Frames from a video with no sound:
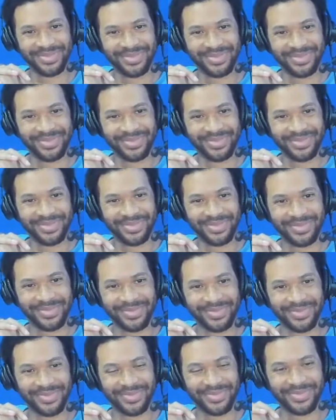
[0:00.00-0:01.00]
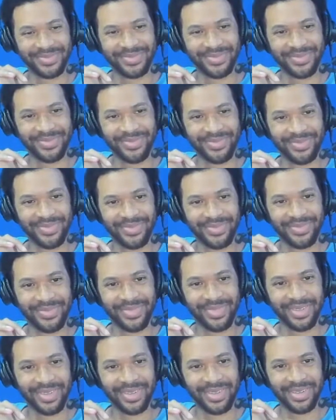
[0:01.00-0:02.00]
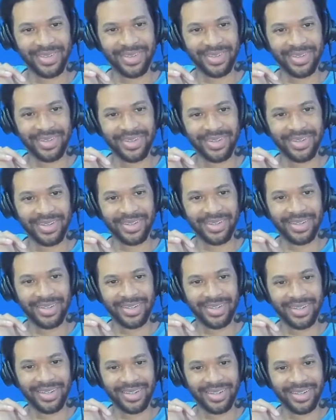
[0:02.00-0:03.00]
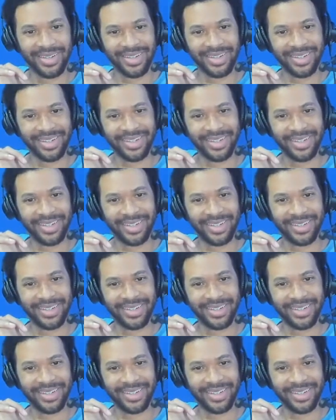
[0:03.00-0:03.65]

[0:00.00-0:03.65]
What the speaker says: This person isn't speaking.